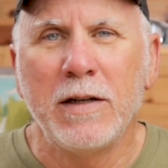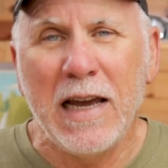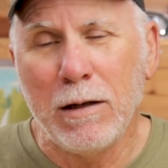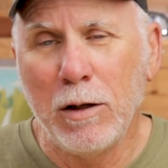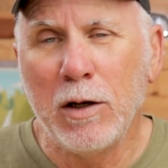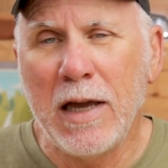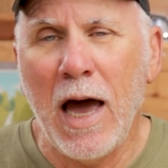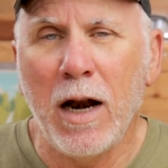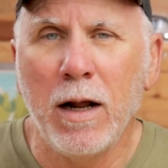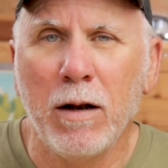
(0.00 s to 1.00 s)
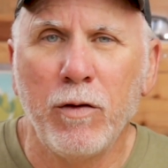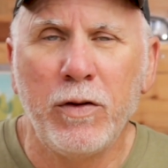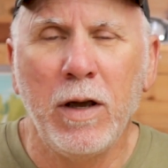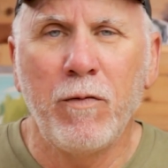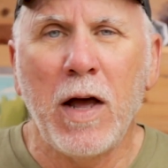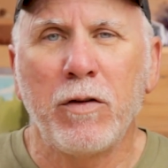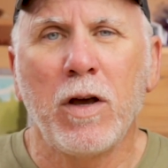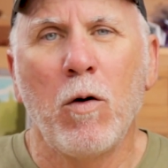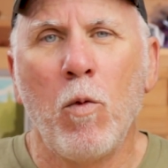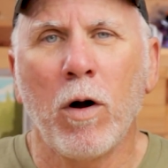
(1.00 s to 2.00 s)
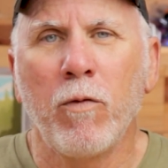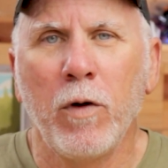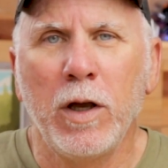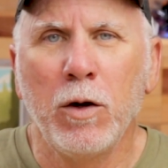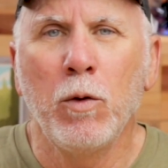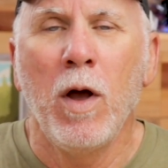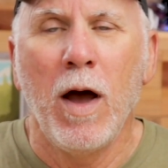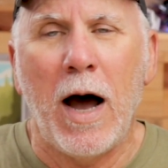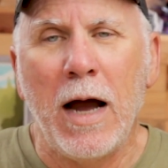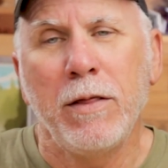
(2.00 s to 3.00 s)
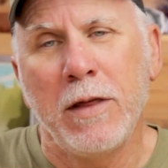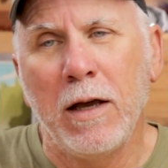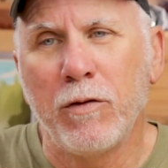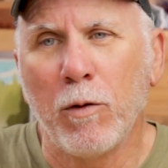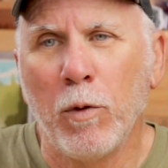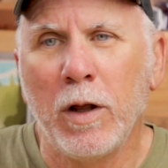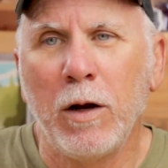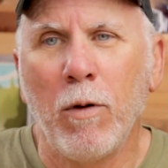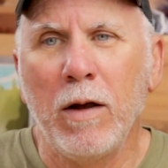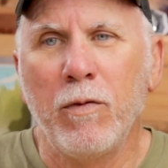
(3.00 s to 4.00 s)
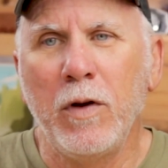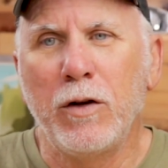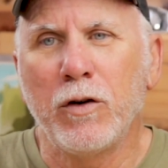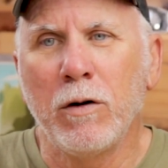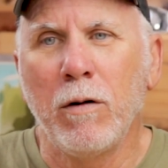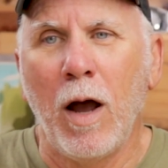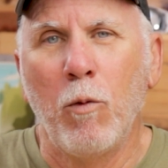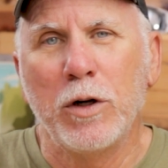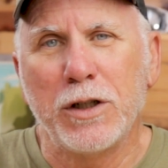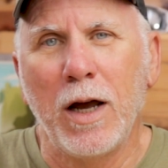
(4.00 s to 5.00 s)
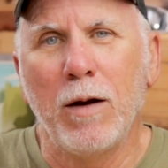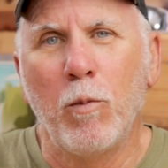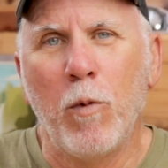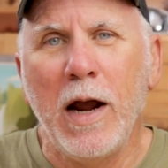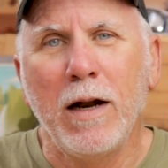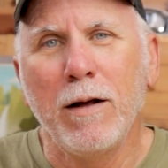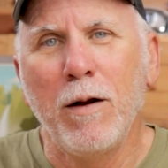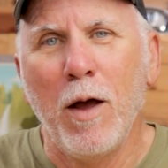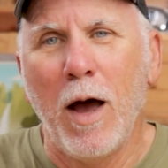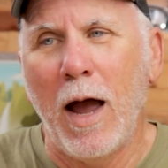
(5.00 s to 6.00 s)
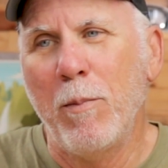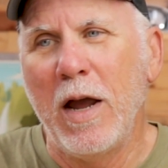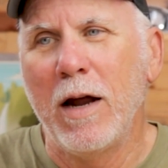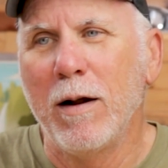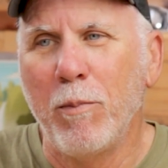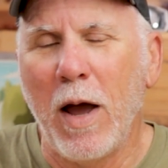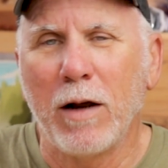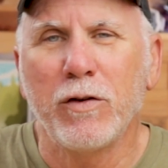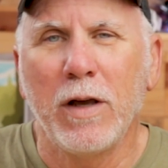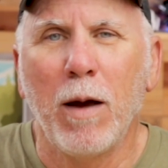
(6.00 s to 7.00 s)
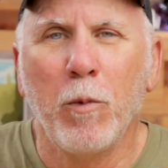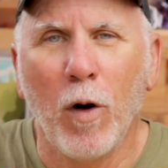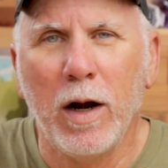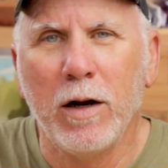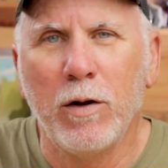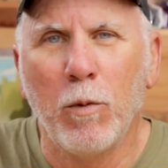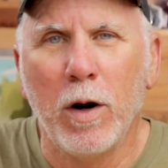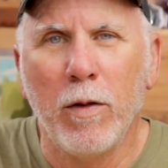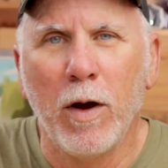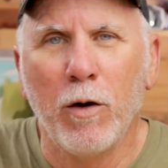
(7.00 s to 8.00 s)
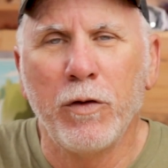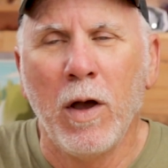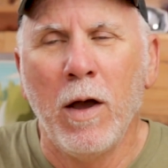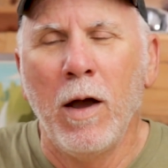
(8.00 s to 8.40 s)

Take a look at it and see if that's going to work for you. I think it's a really great feature. I wish I had waited. I may end up actually upgrading to one of those.